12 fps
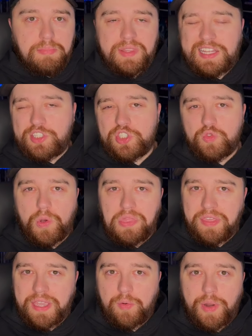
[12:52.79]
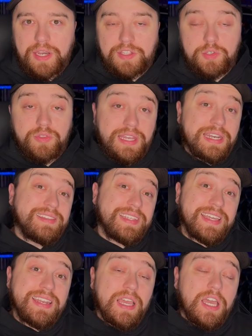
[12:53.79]
but that's just one thing I ran into that it
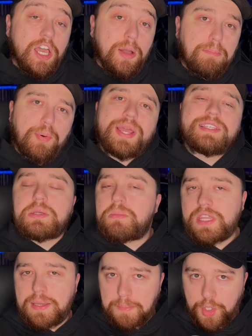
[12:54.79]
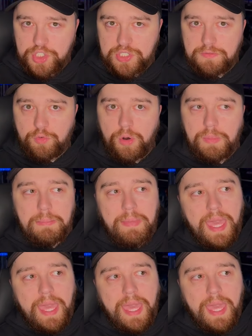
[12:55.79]
did break some of the immersion for me.